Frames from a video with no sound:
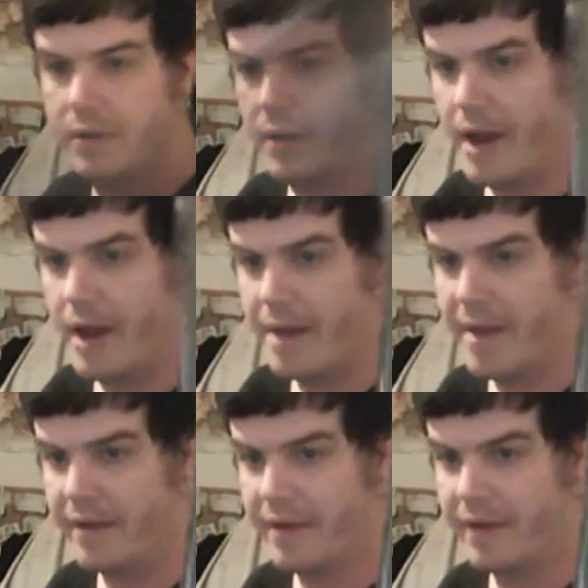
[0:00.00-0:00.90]
And he
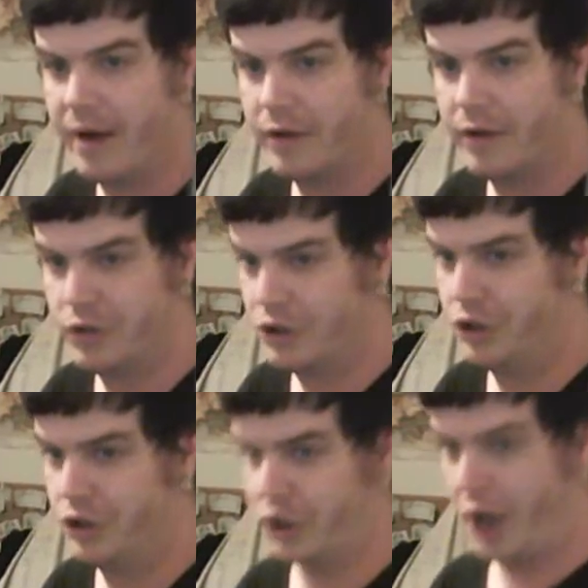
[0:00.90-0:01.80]
meets
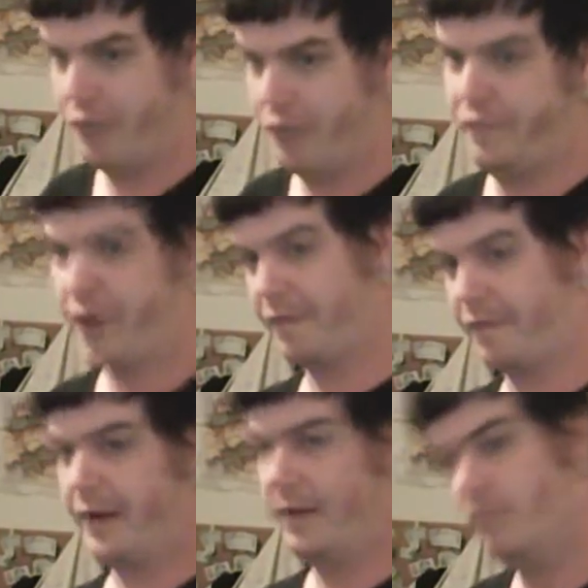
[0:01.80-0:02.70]
Jane Foster.